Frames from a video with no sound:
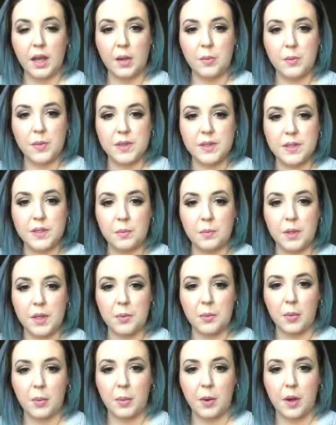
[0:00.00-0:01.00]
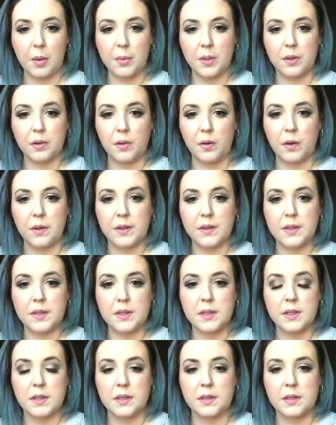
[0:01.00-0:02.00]
I missed some people popping on,
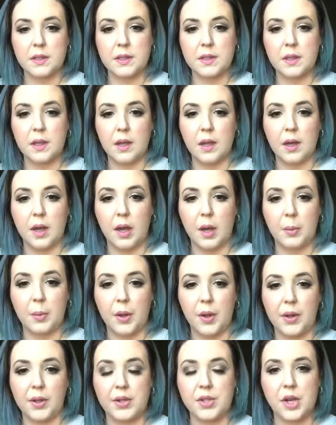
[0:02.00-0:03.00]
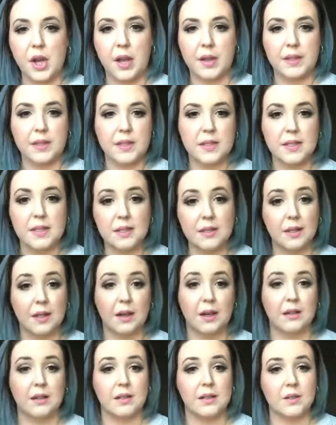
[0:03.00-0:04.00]
and I apologize
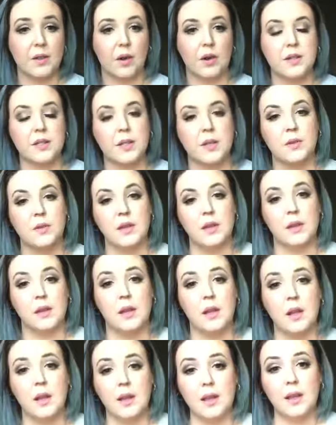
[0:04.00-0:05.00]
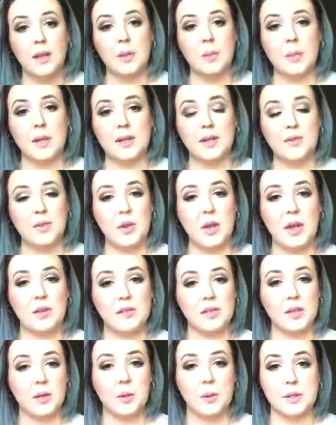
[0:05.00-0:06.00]
that I didn't talk to you then. But if you
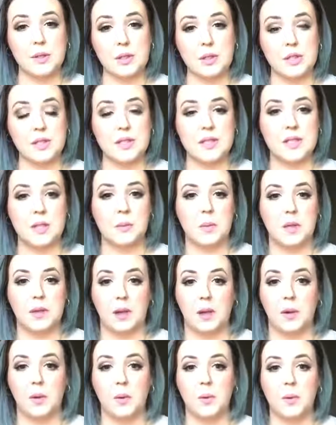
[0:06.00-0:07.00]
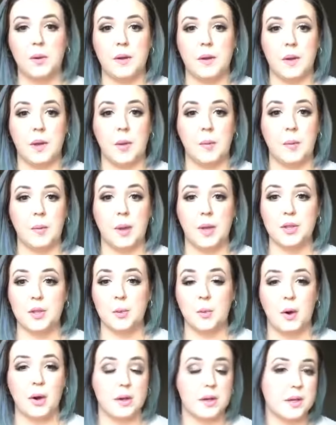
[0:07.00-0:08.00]
have any questions, let me know about
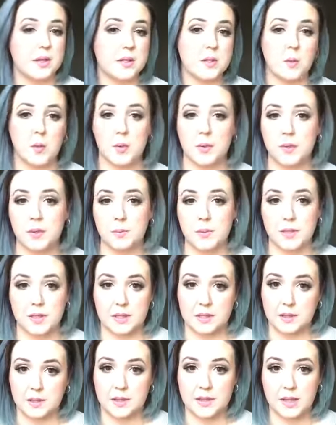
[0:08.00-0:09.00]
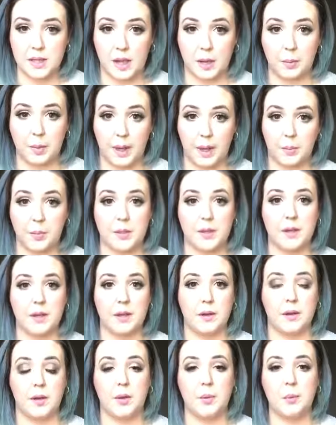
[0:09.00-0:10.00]
the products or the business. I'm happy to
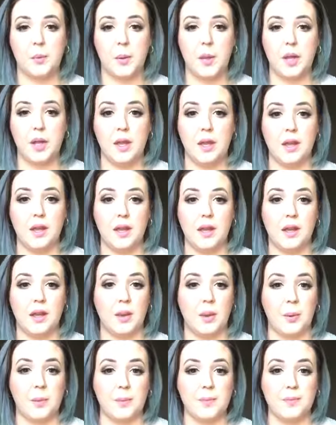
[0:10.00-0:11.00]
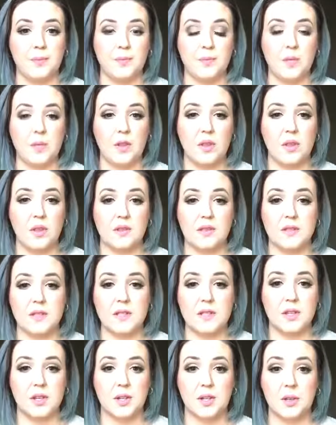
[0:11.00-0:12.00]
help and
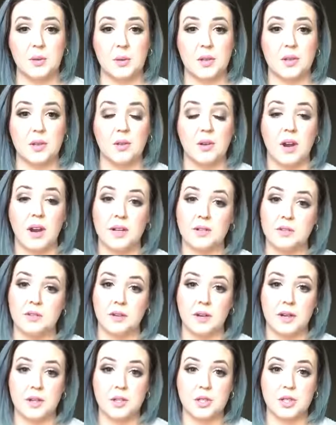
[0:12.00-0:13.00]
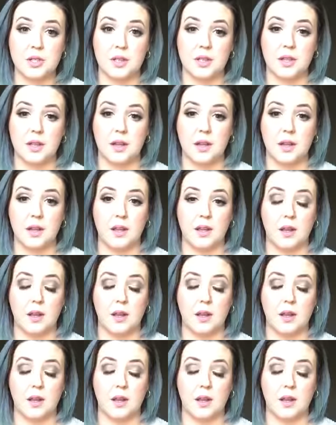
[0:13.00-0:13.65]
steer you in the right direction.